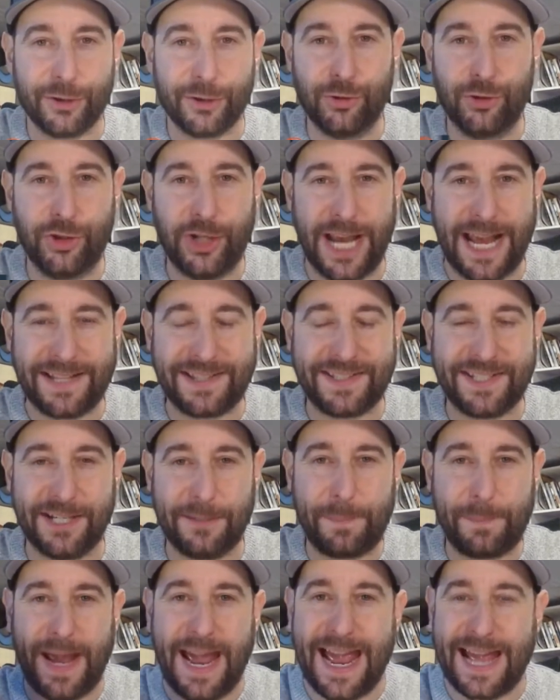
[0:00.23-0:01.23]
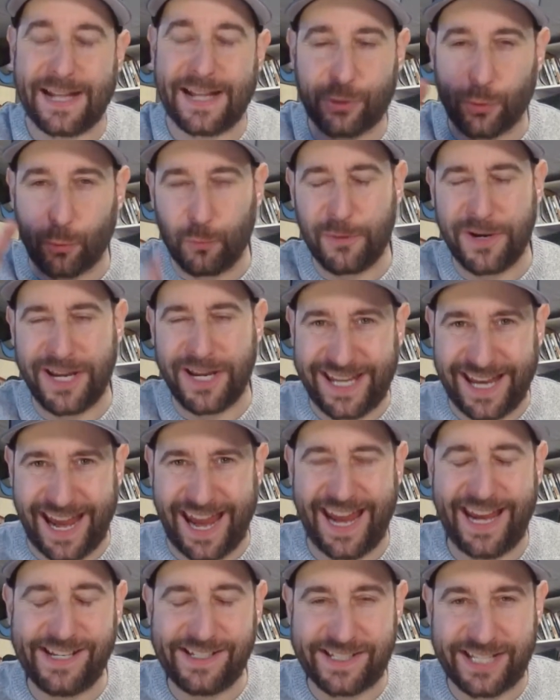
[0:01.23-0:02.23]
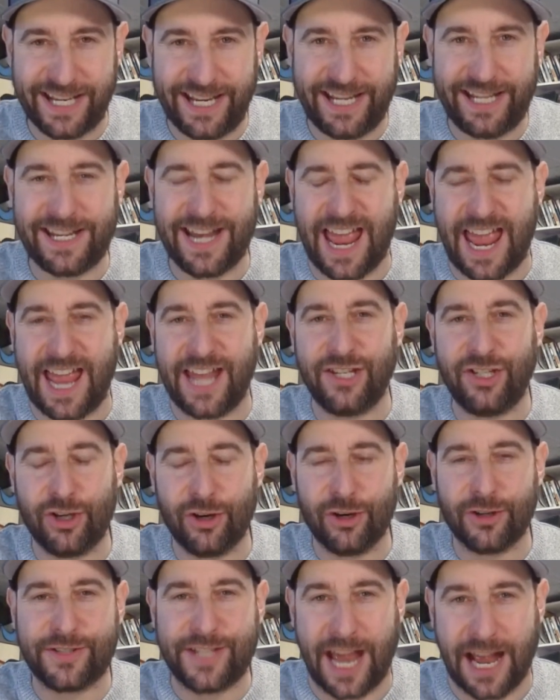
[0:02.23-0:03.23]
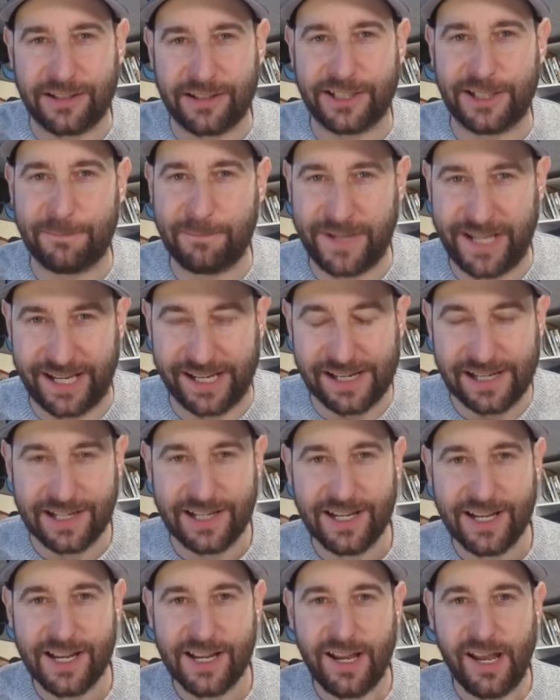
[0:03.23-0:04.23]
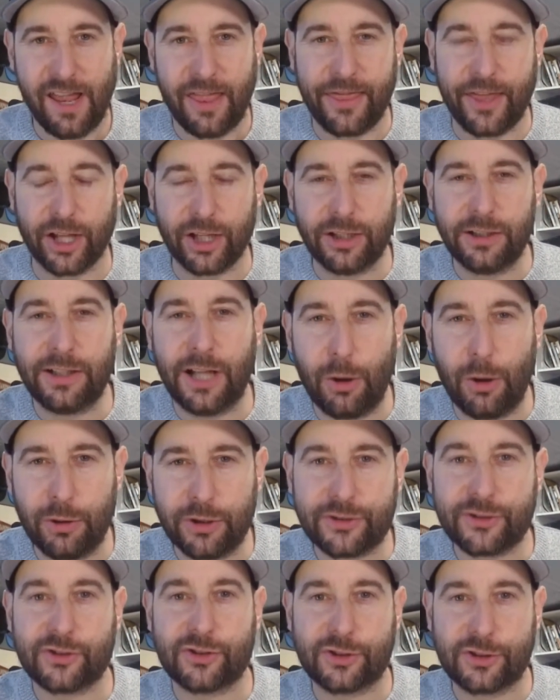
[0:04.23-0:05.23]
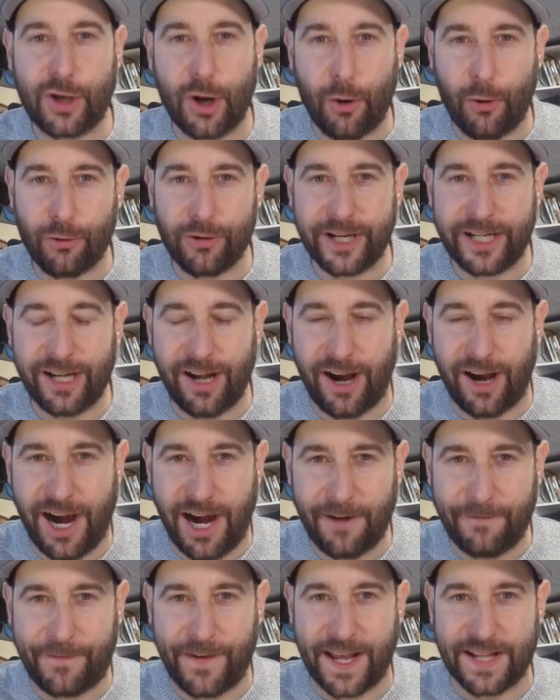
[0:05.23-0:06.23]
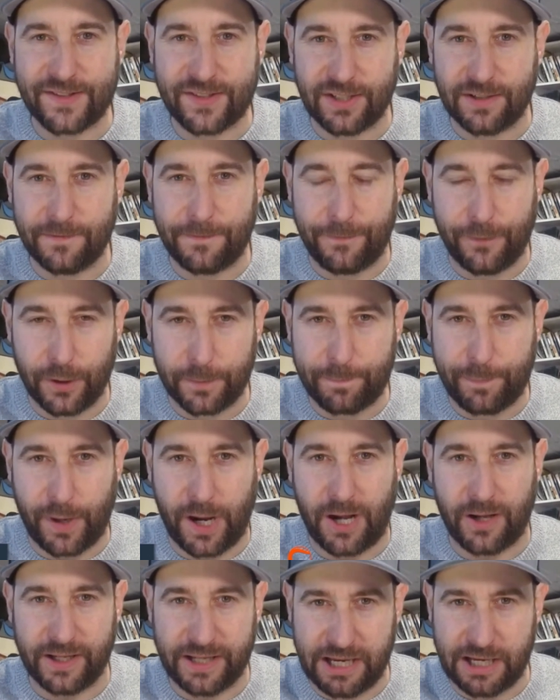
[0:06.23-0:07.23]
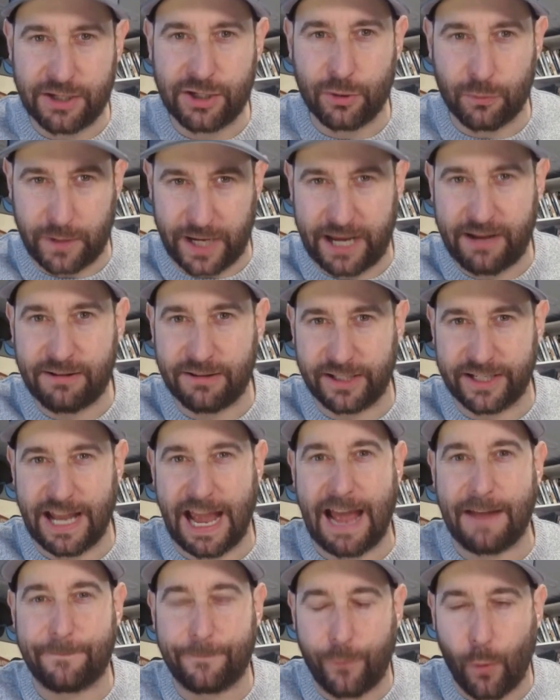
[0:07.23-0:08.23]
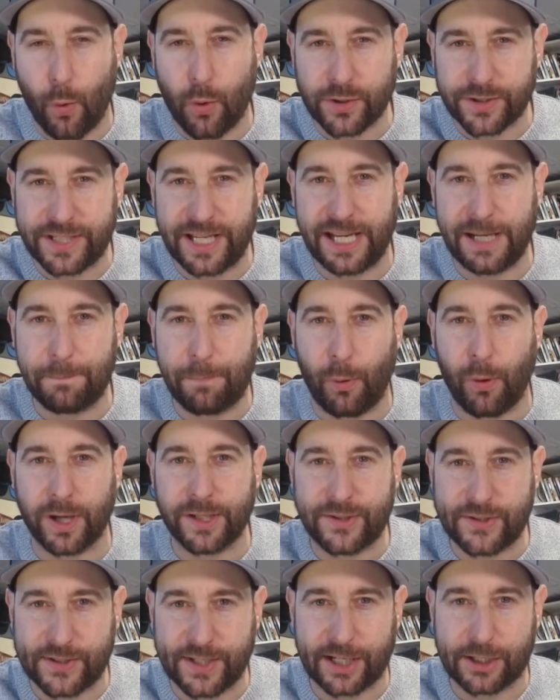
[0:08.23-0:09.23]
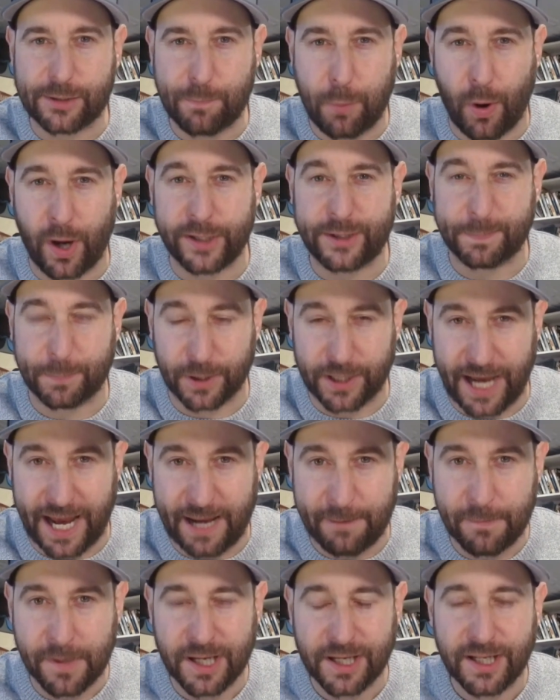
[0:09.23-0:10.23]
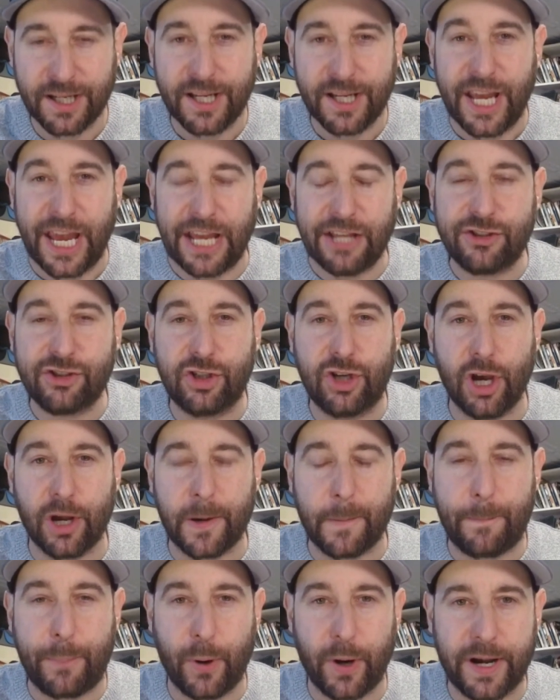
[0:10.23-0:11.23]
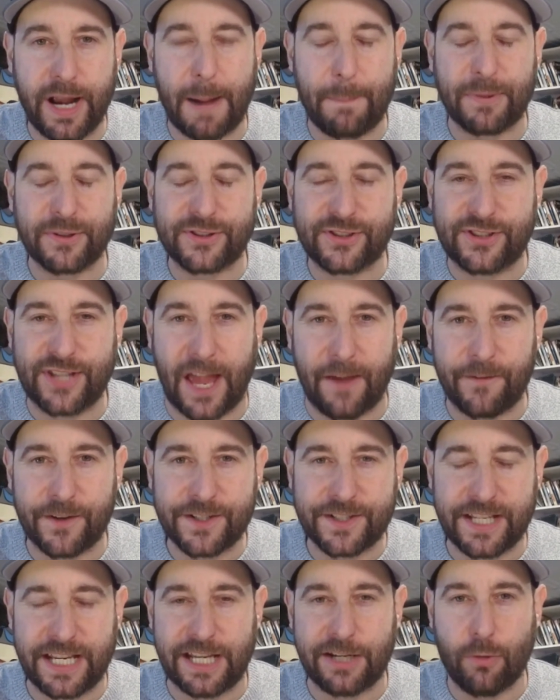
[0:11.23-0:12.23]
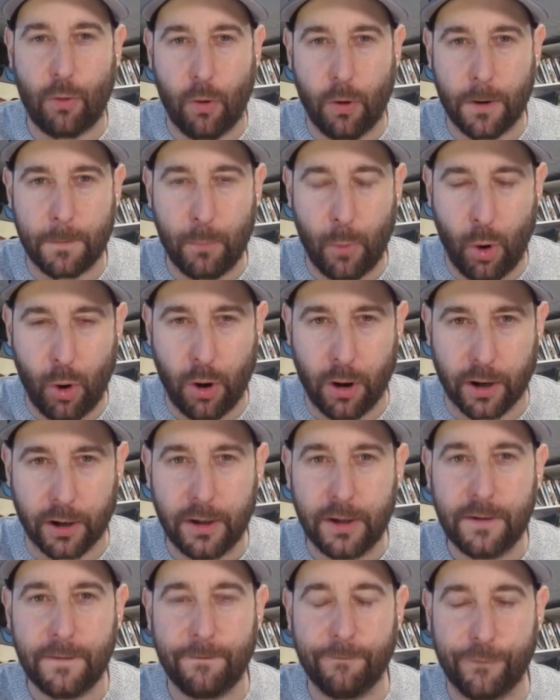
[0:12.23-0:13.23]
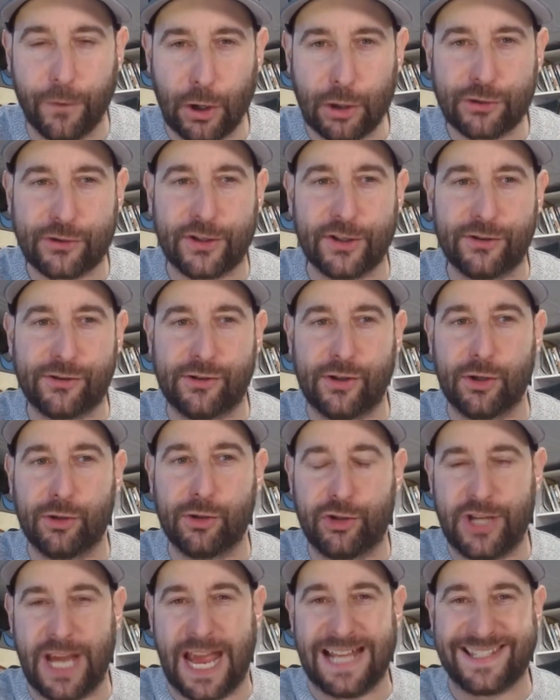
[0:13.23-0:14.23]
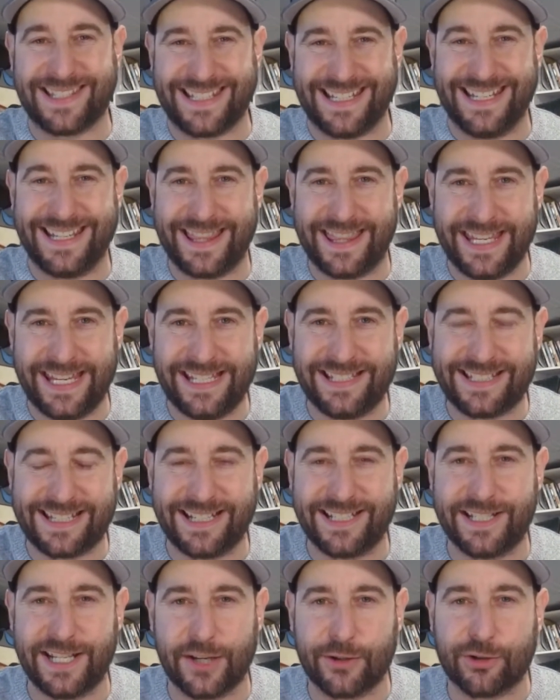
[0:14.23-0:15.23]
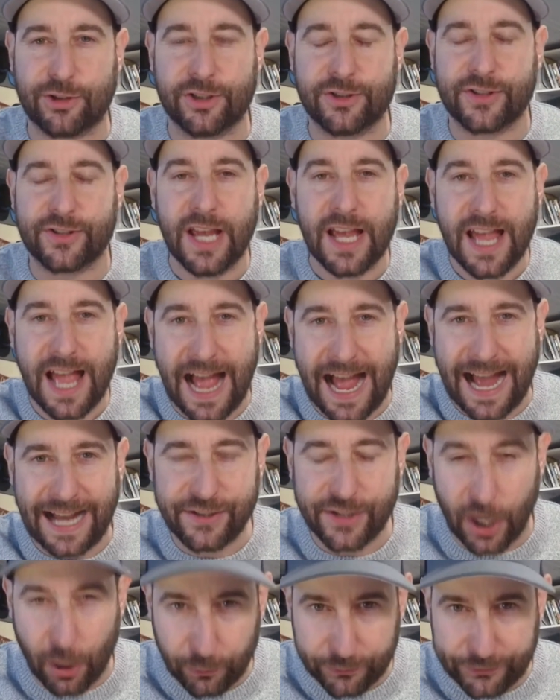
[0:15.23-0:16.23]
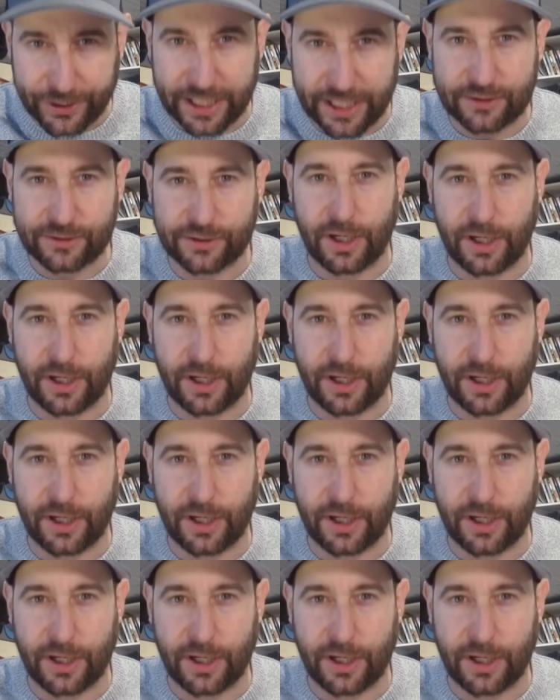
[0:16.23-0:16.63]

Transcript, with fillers: Jets at Pats, week eighteen, and you're telling me the lowest scoring offense in football in New England at fourteen point six points per game is going to put up seventeen or more versus the Jets in these conditions? I don't think